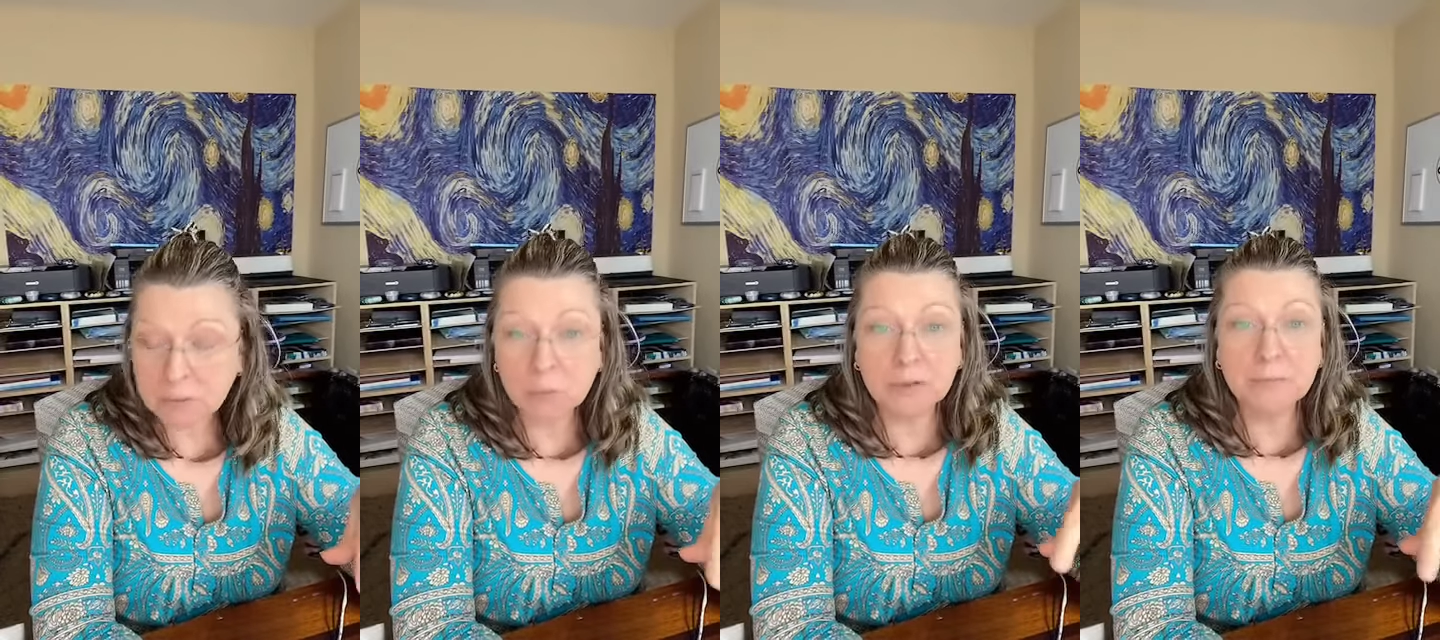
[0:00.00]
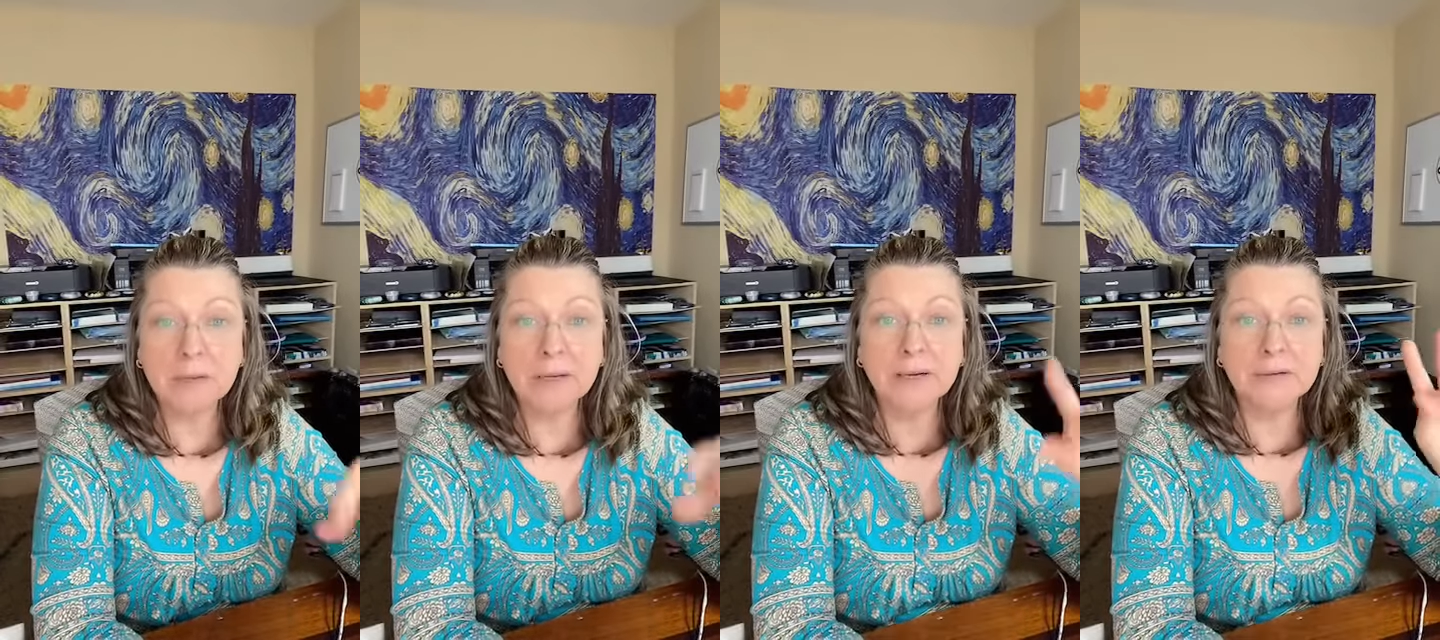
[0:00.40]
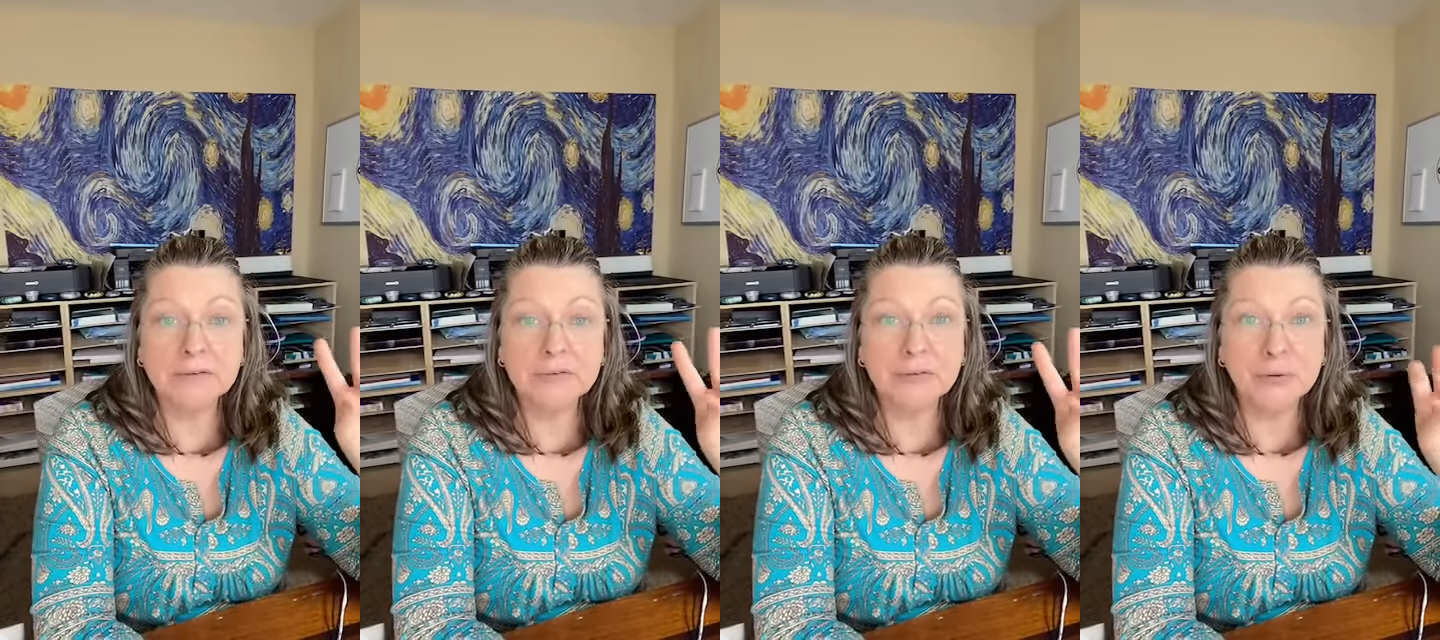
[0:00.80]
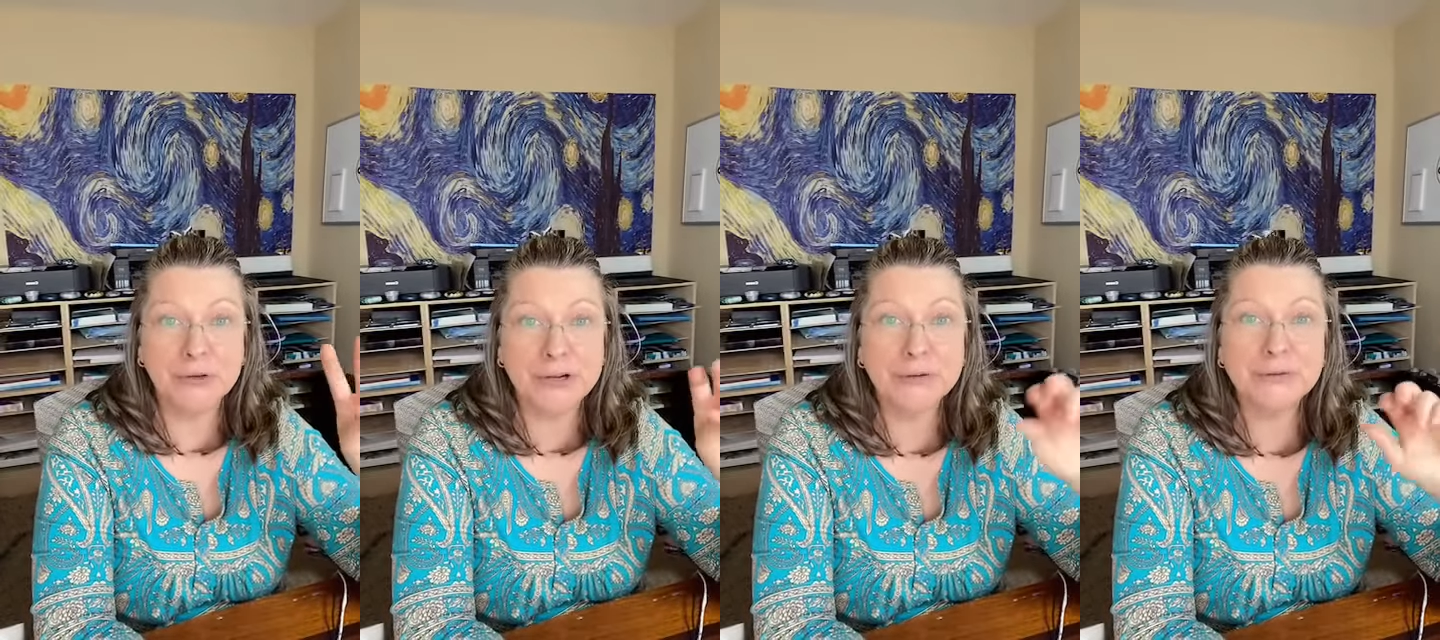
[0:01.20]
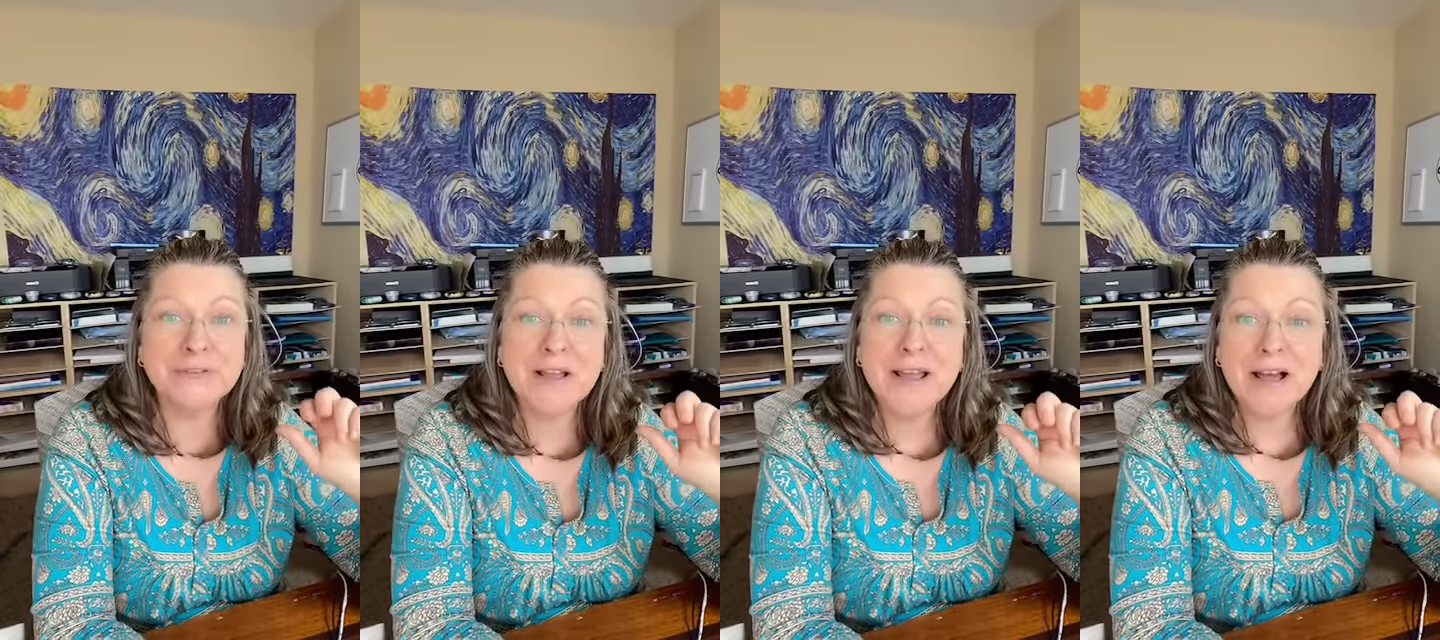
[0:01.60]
one of my studios.